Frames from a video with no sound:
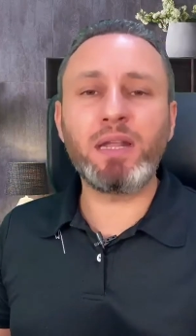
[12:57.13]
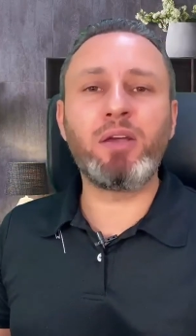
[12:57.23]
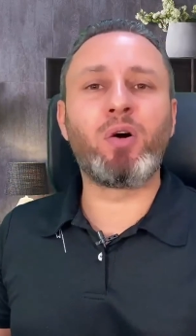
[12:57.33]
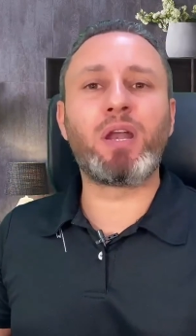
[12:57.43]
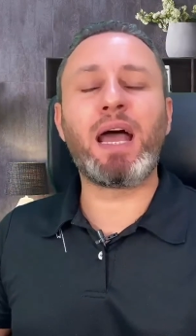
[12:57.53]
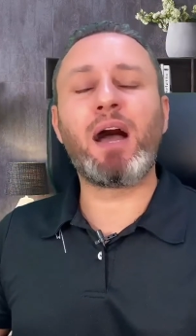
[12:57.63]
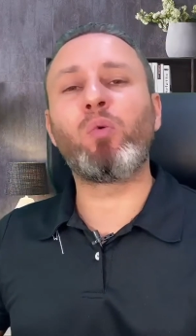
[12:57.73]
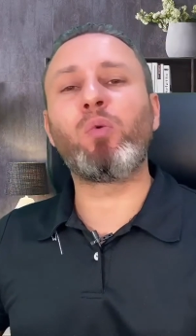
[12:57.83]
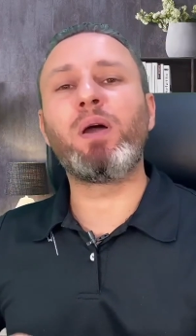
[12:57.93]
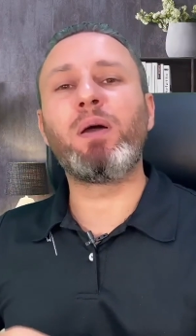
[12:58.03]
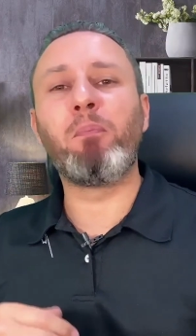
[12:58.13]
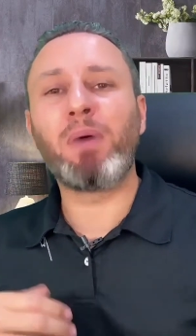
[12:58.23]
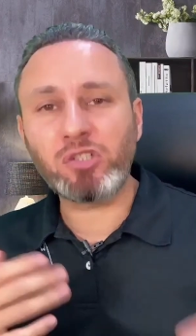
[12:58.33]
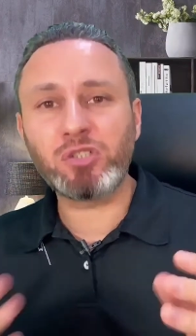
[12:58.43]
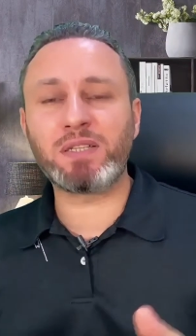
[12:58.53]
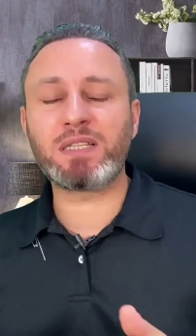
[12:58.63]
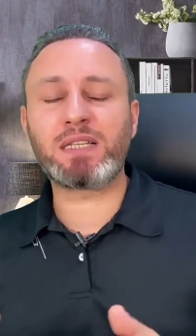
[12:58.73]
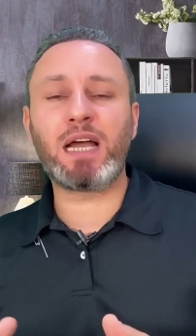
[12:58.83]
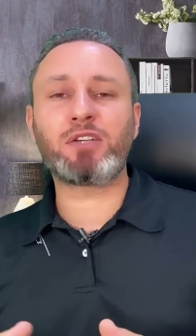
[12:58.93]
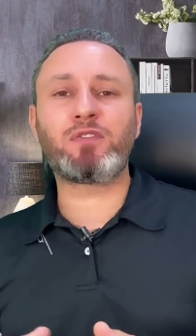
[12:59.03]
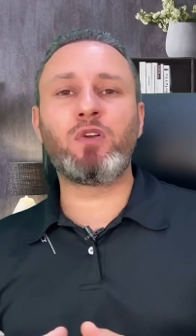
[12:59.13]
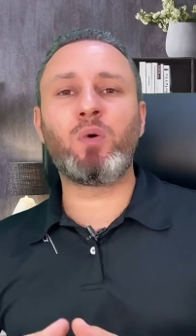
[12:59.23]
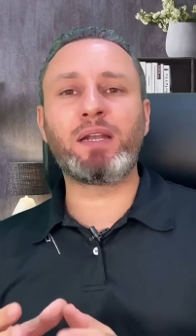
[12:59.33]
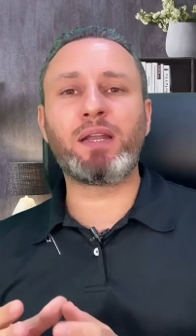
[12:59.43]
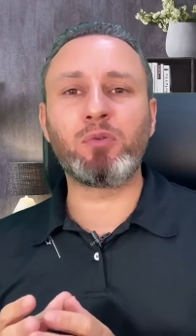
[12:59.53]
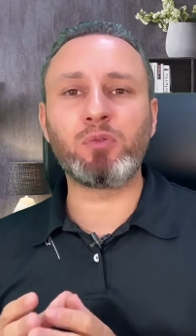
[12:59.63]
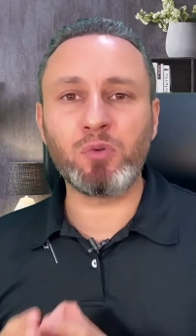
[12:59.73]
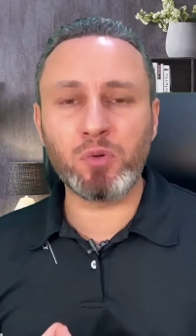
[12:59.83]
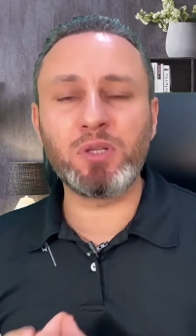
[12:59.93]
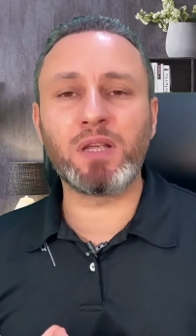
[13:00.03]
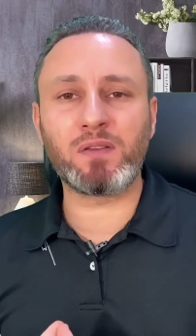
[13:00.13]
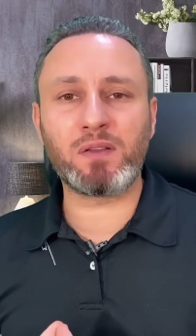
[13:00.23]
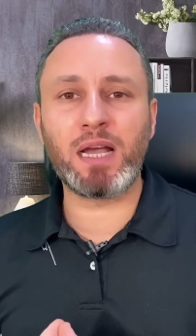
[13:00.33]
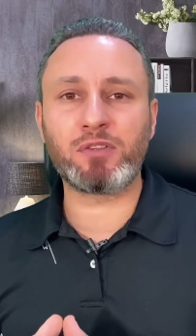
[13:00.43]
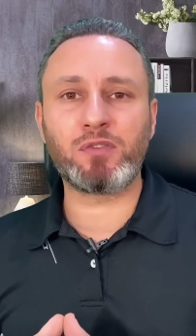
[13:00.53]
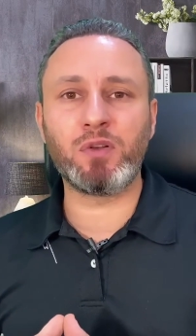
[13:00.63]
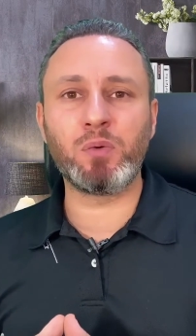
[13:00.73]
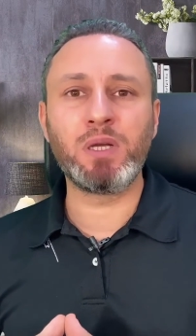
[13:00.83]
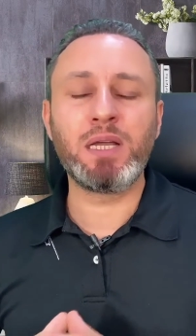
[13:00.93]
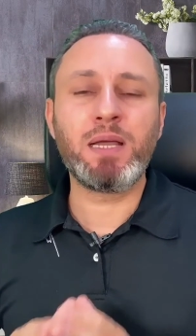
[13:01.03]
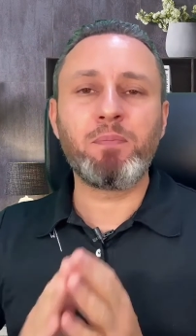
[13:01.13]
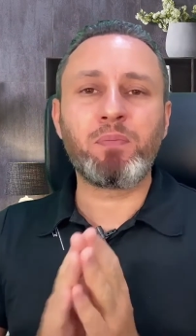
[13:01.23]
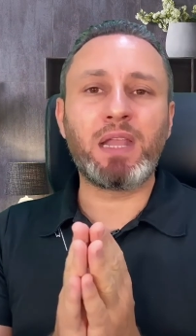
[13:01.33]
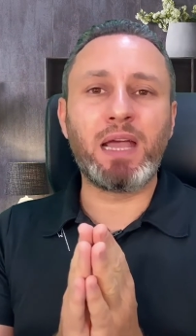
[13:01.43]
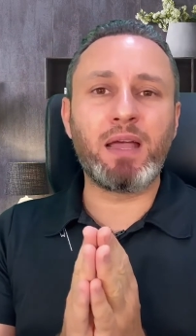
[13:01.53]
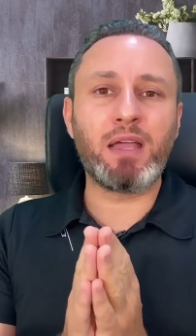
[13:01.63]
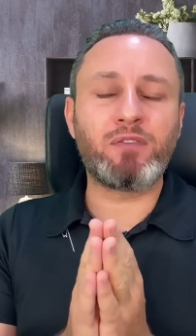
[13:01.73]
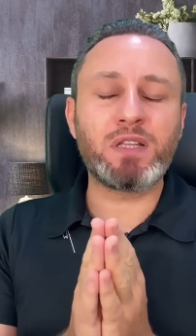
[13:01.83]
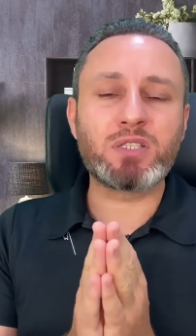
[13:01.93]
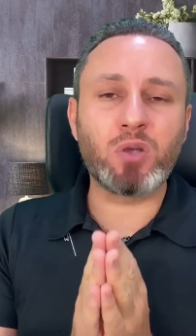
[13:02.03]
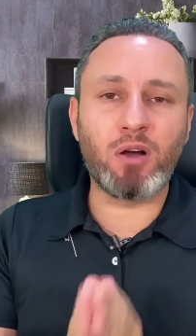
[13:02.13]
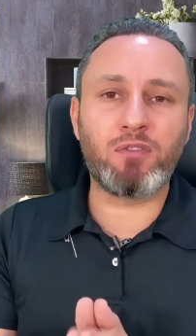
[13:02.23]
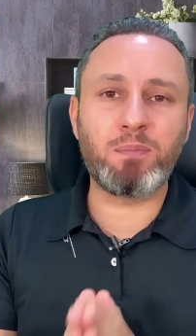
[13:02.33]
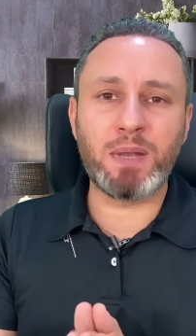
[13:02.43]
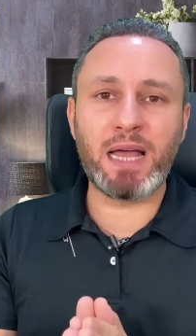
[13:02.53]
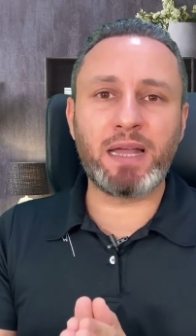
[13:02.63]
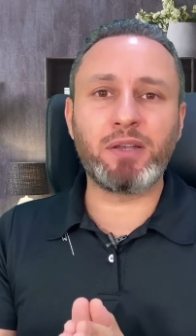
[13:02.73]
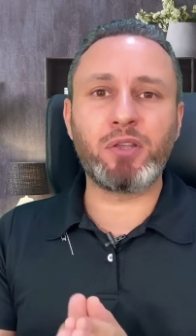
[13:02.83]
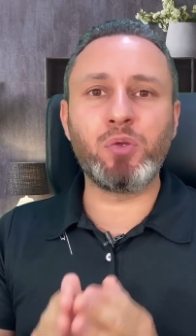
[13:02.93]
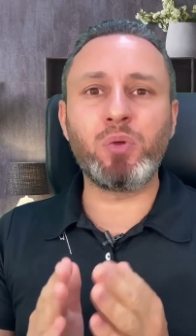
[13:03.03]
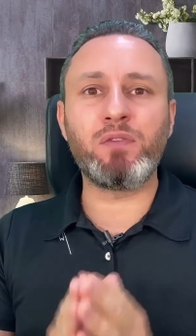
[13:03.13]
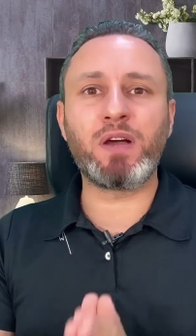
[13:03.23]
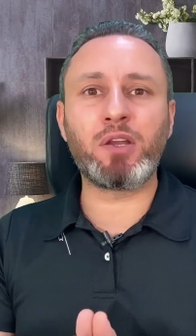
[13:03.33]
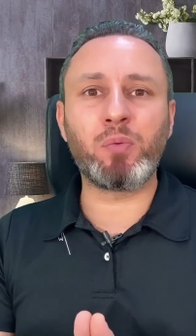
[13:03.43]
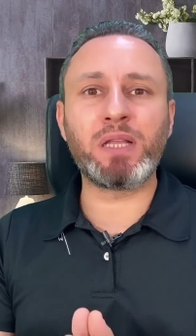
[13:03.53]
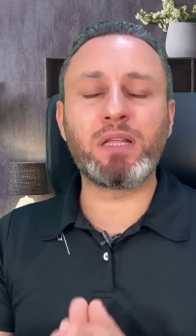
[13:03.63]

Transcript: on how much does it cash flow and how good does it cash flow. If it's off plan, you evaluate it